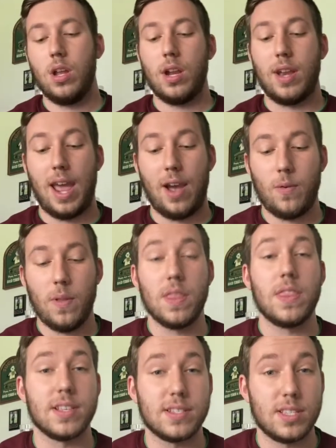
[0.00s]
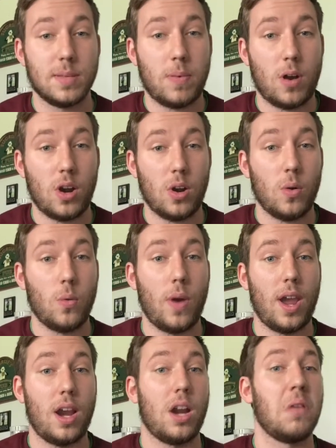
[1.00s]
Now, this is the part
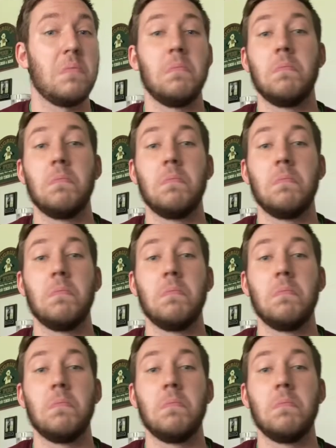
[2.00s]
where